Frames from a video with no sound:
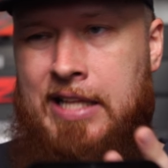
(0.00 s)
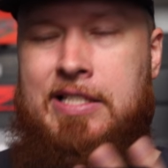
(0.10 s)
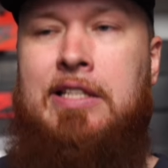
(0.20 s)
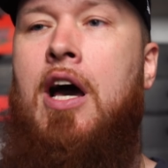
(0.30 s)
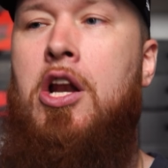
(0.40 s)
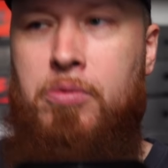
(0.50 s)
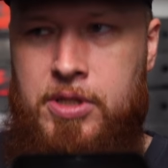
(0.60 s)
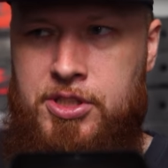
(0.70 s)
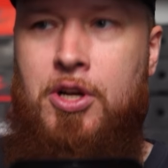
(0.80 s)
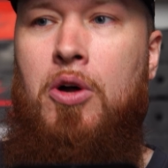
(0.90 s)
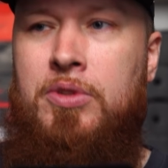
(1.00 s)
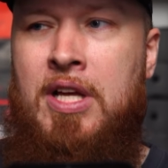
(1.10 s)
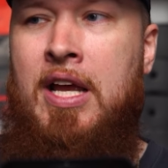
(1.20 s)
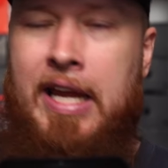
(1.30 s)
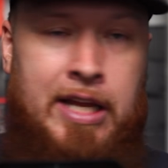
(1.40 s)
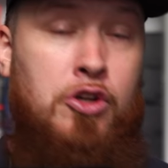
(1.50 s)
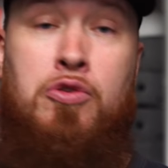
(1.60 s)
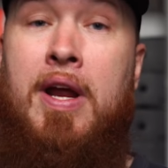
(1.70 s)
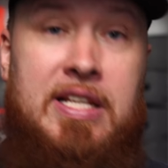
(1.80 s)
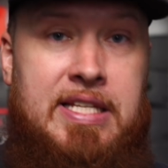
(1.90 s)
it's gonna result in
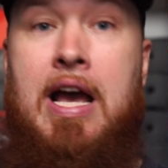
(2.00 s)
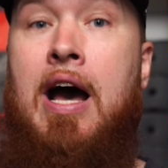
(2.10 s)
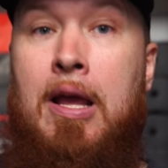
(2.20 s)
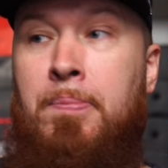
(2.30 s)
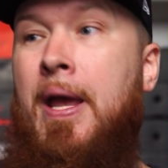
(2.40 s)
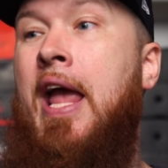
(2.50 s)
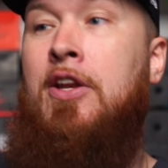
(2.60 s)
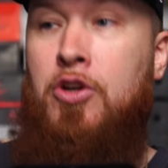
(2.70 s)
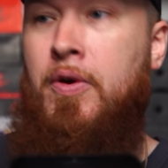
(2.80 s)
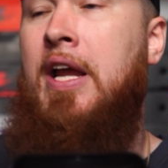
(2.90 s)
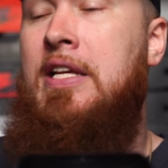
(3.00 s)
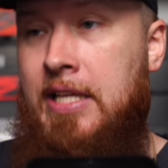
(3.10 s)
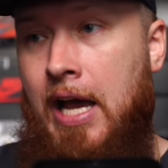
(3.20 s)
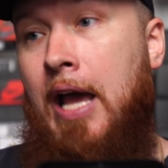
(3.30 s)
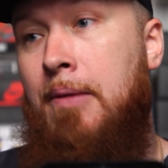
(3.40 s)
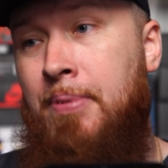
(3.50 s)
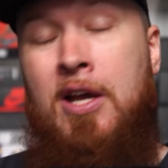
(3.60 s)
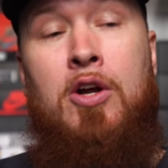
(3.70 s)
crazy hype and crazy hype